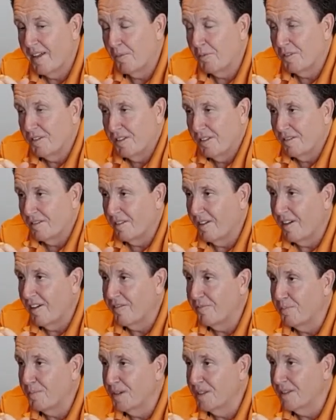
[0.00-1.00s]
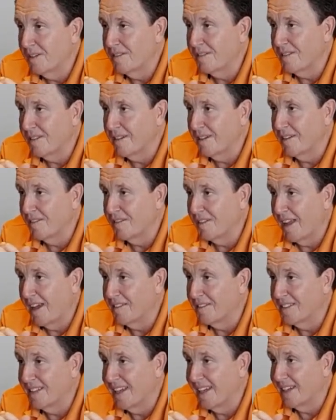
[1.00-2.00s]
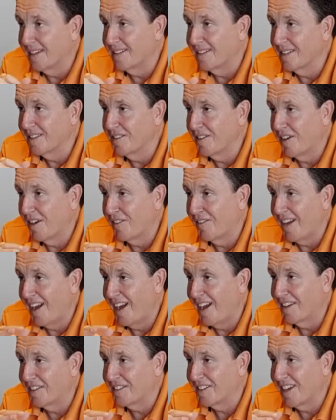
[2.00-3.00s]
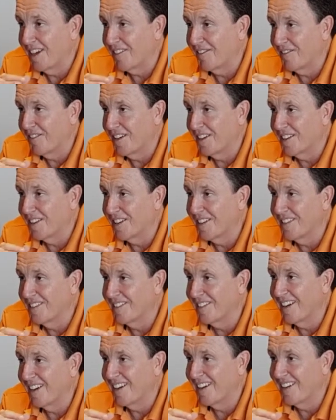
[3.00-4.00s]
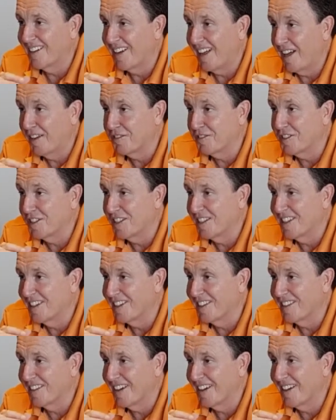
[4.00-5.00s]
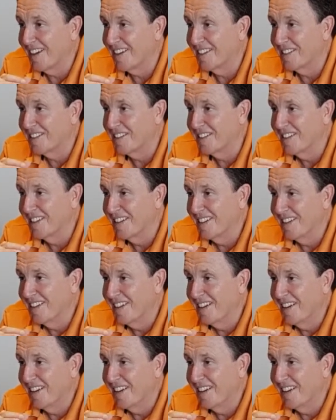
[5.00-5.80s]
and that was his life, but he's now dead. He died of a heart attack fairly last year. And